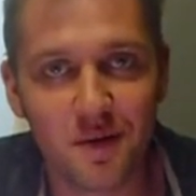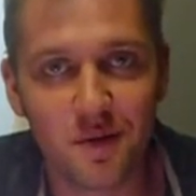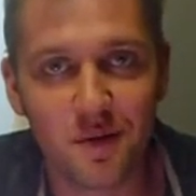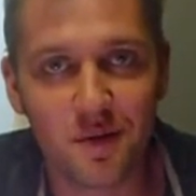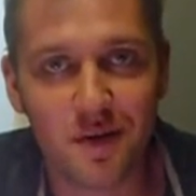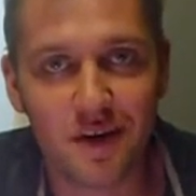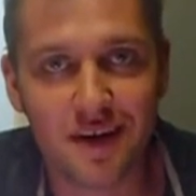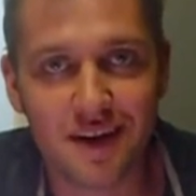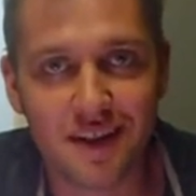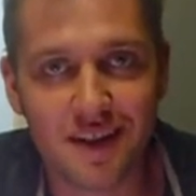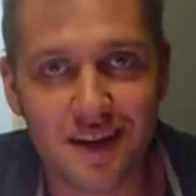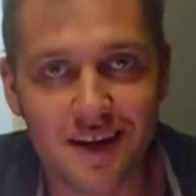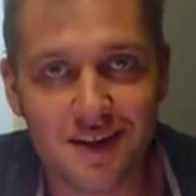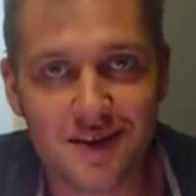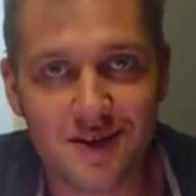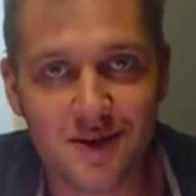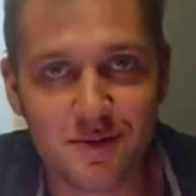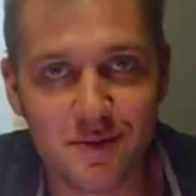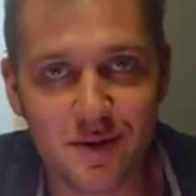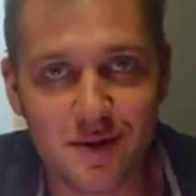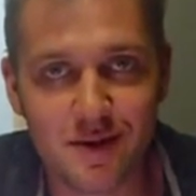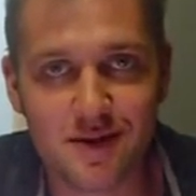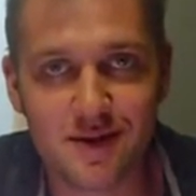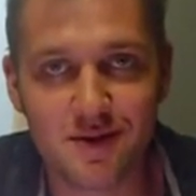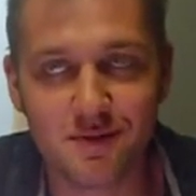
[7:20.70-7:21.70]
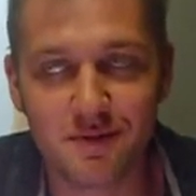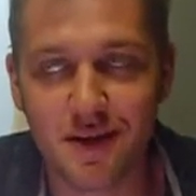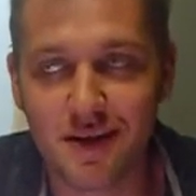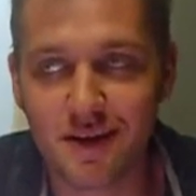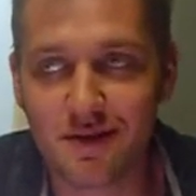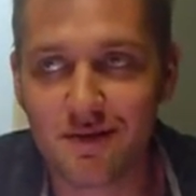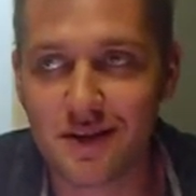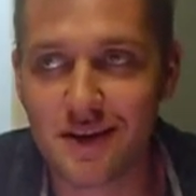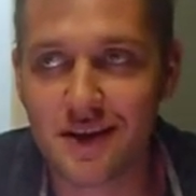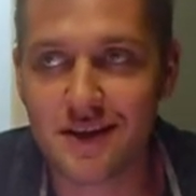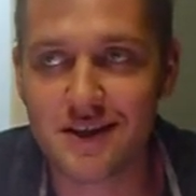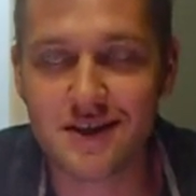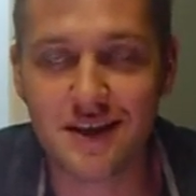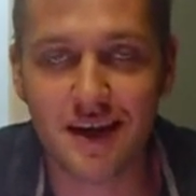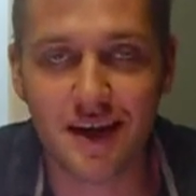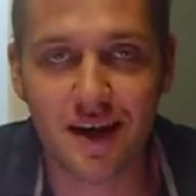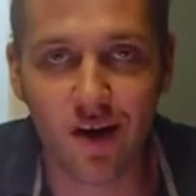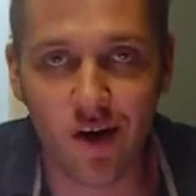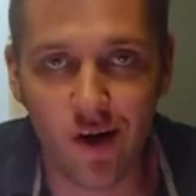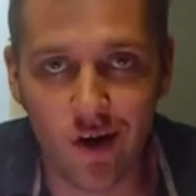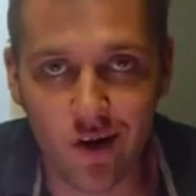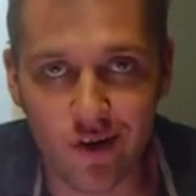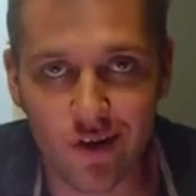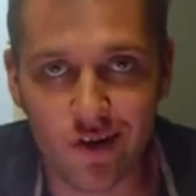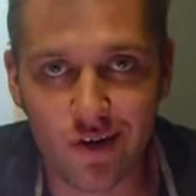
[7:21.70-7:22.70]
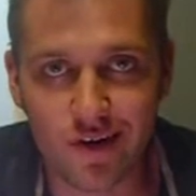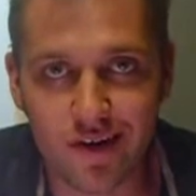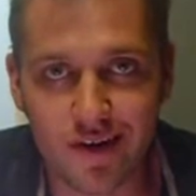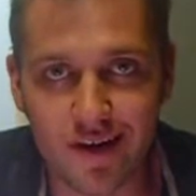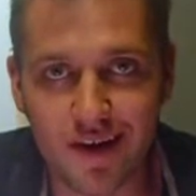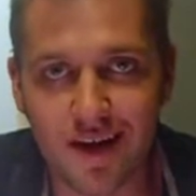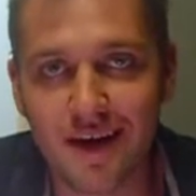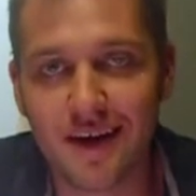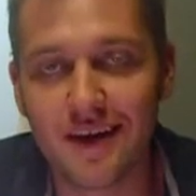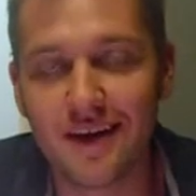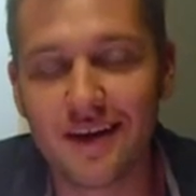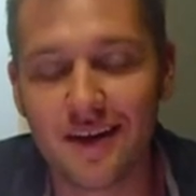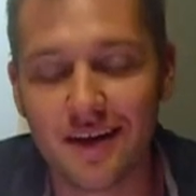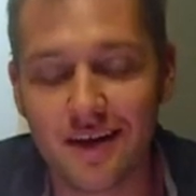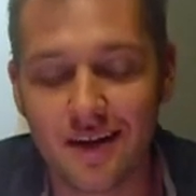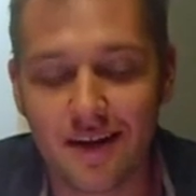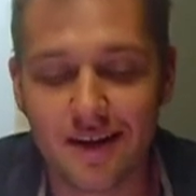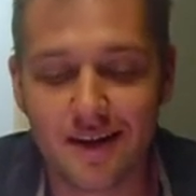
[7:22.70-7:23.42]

what that's supposed to mean when they say all 8.